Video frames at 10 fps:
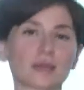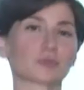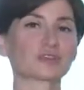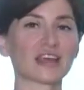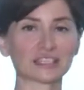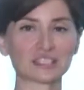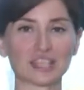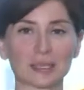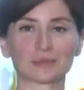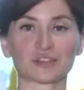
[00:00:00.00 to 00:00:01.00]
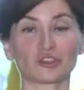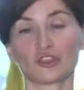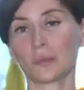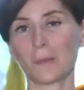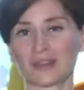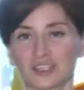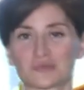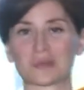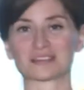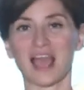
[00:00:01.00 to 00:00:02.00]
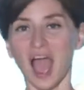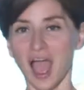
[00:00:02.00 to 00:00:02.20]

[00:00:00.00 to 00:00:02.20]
debutant teams, and new management.